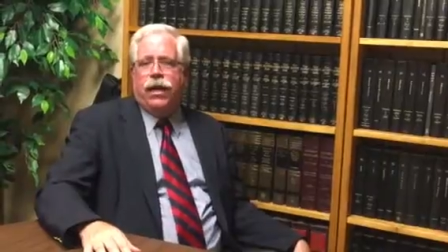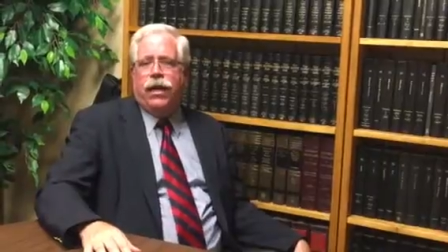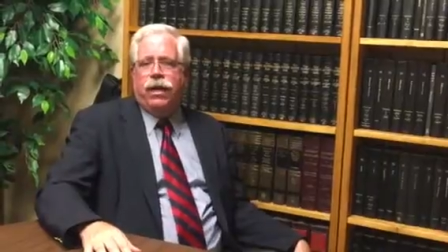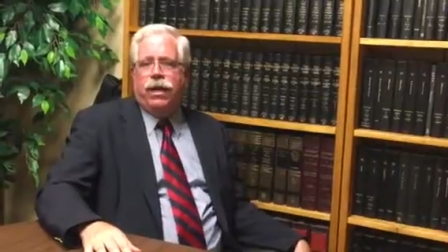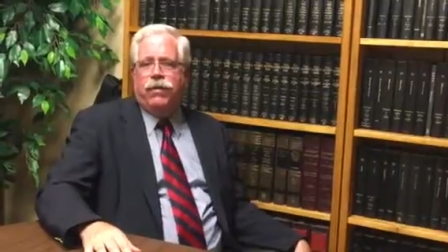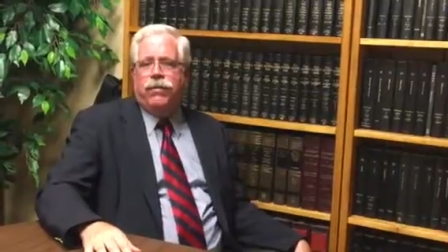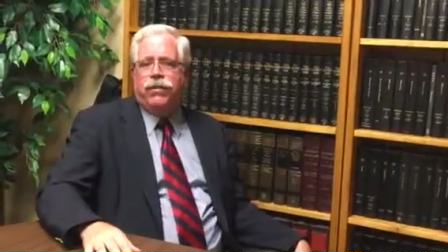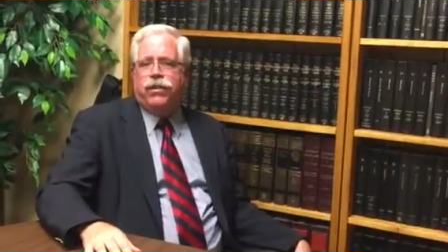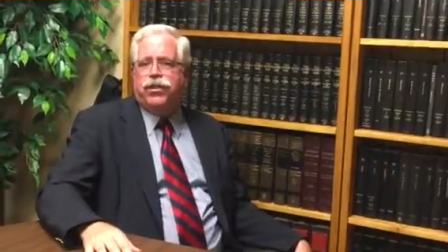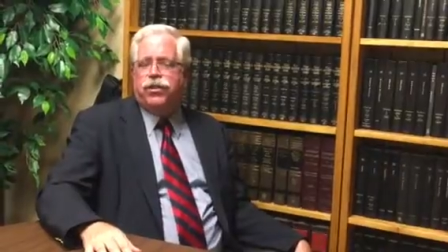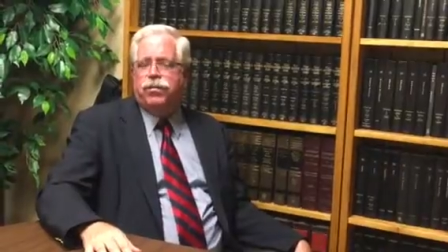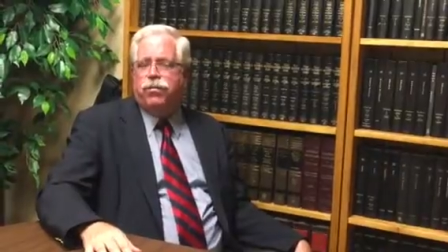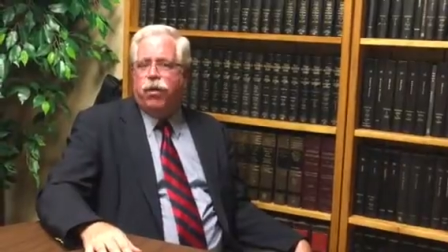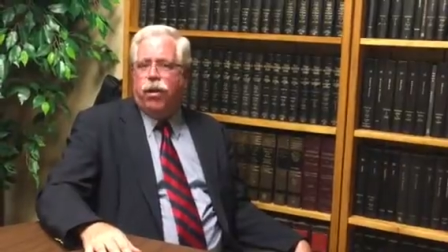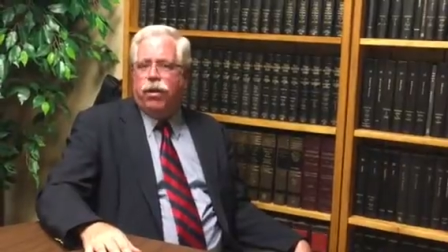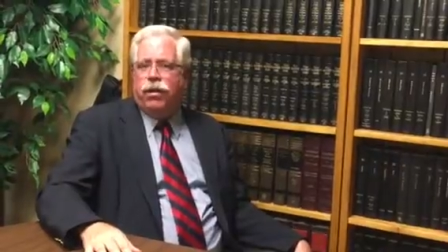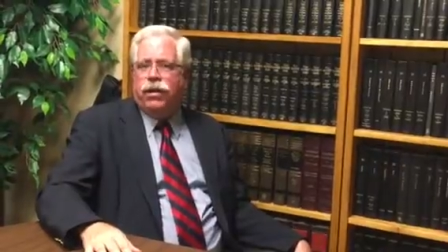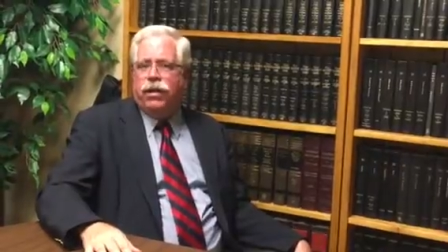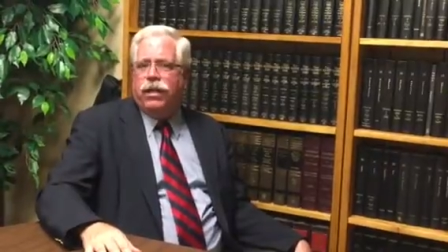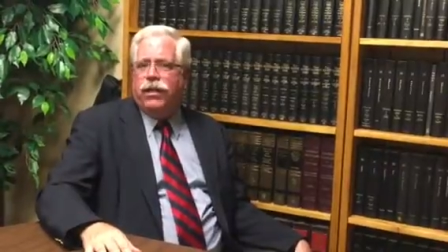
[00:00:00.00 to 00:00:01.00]
If it's
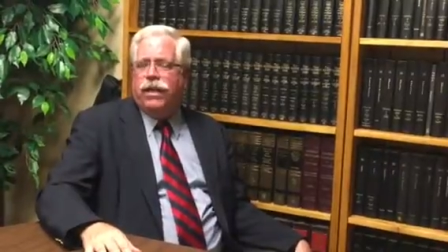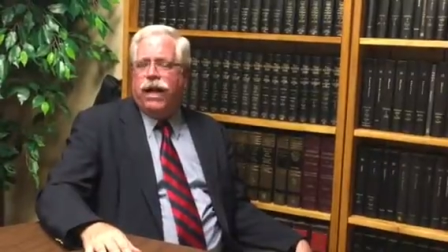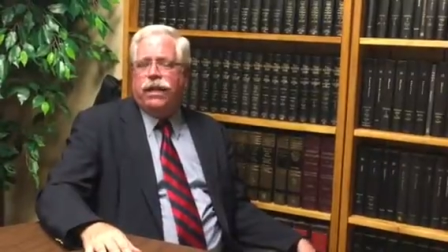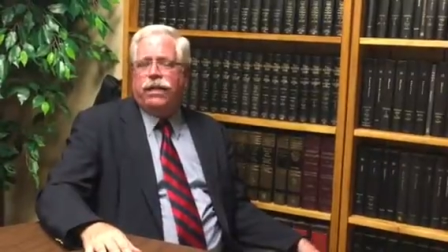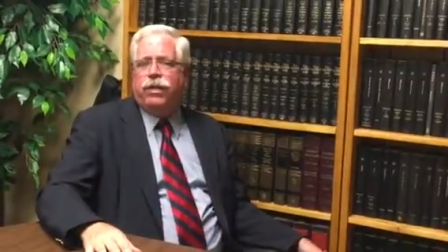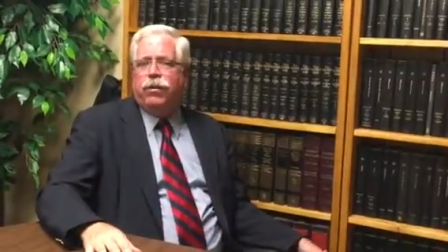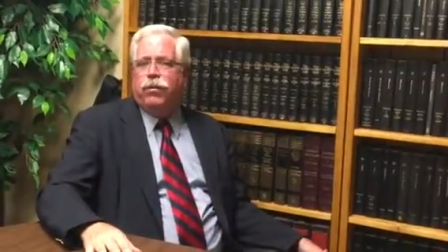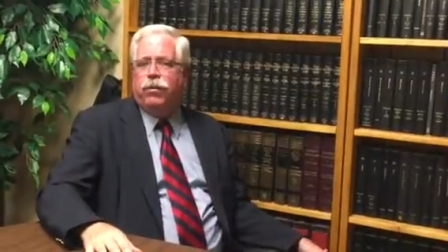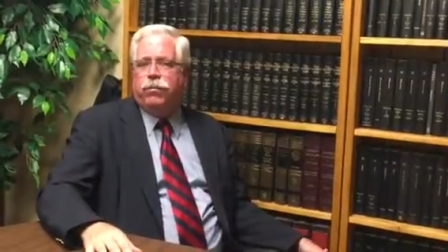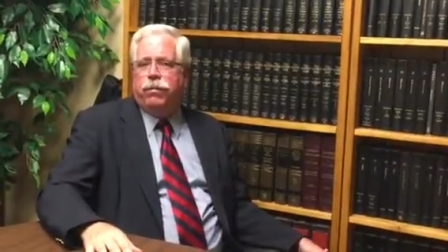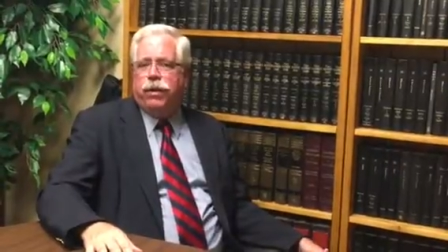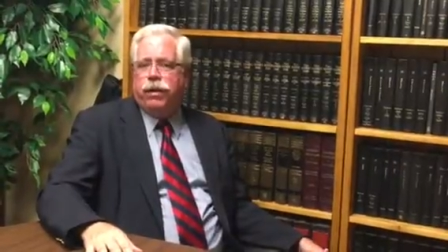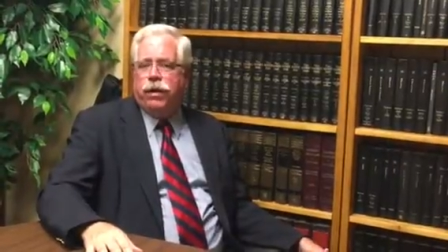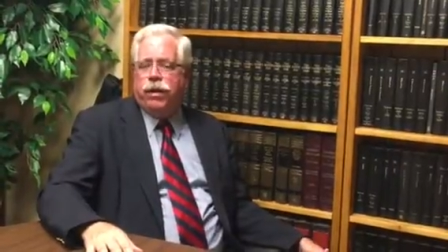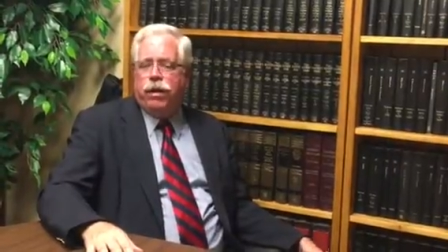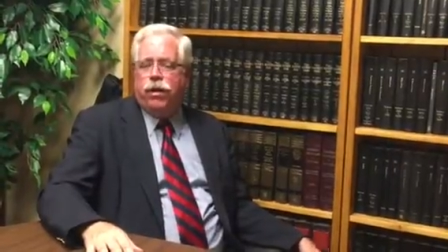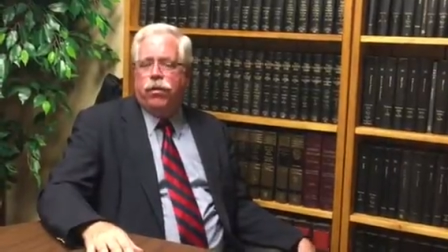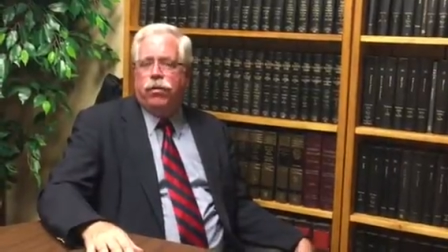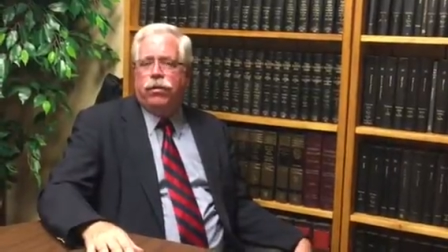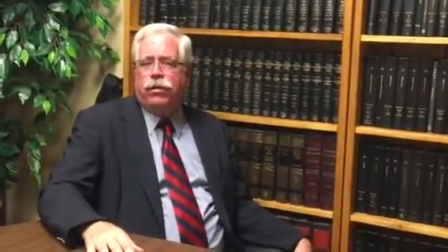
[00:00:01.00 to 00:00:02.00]
smaller than that, there will be
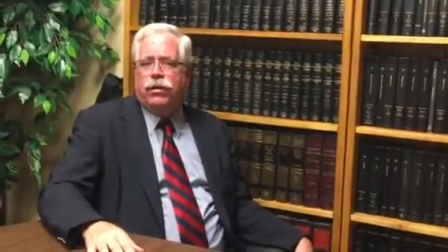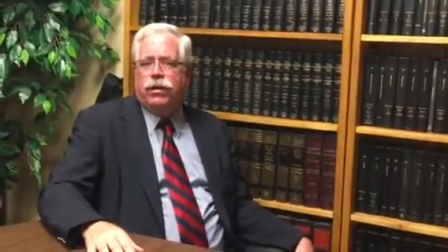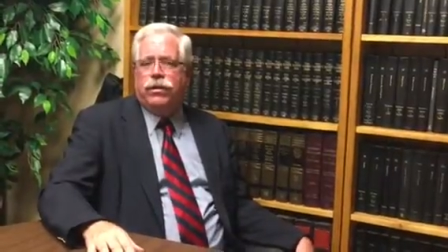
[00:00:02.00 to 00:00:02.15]
no